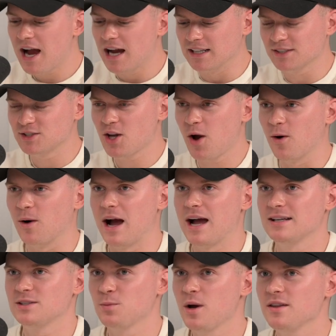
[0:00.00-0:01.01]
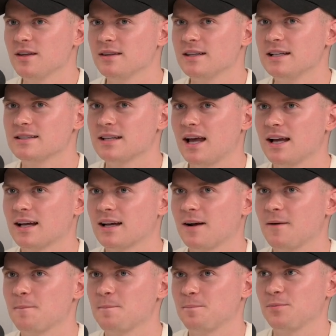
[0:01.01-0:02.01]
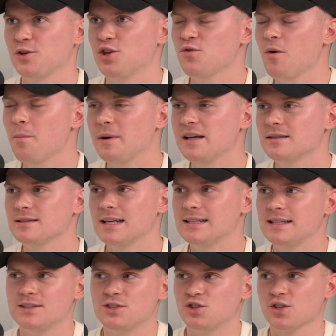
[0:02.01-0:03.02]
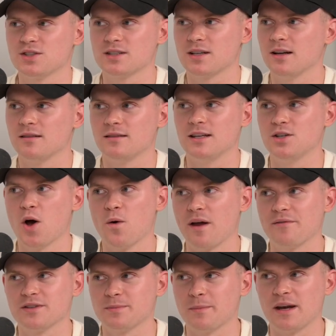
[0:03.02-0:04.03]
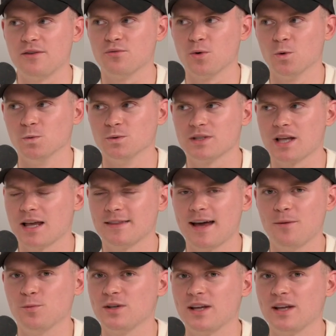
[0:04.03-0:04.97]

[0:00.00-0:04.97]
Right. So I swear that these like European cities just they don't have as many rules. Like that